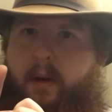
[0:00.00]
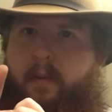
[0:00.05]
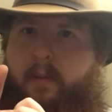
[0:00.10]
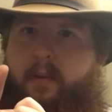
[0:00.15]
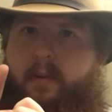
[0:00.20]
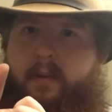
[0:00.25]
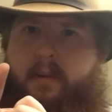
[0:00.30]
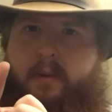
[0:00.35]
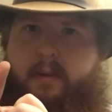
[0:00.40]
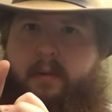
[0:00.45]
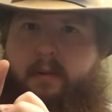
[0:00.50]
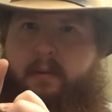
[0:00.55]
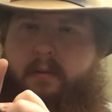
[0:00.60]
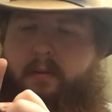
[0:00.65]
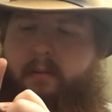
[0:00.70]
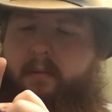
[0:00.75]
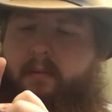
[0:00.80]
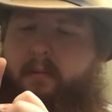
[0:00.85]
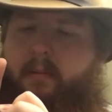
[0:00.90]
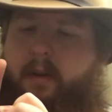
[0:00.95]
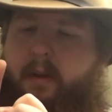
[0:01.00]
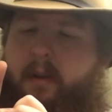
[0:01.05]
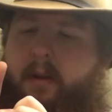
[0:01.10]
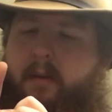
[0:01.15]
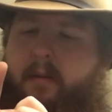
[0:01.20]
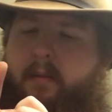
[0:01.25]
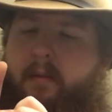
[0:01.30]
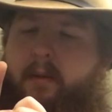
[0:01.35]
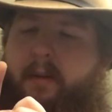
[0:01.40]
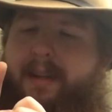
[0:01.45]
it was you
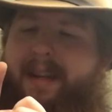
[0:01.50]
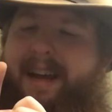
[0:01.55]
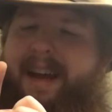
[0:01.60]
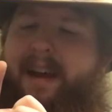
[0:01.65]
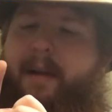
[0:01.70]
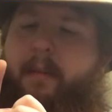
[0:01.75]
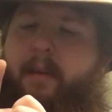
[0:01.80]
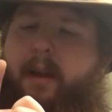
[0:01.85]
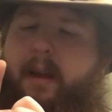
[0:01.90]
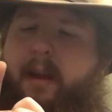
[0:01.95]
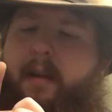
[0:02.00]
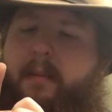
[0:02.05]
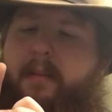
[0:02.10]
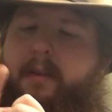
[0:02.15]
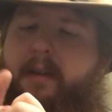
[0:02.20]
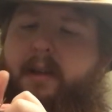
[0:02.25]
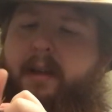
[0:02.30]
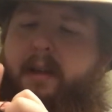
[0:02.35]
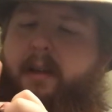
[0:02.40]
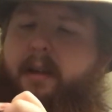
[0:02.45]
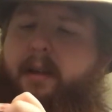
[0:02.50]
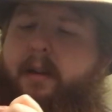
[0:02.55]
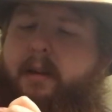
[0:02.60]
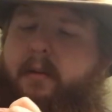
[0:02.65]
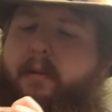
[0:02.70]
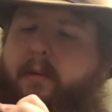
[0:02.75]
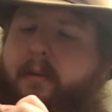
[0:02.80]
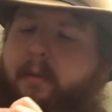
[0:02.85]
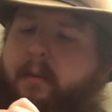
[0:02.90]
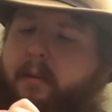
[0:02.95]
know, a time lapse to get it go
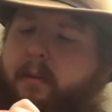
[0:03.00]
through.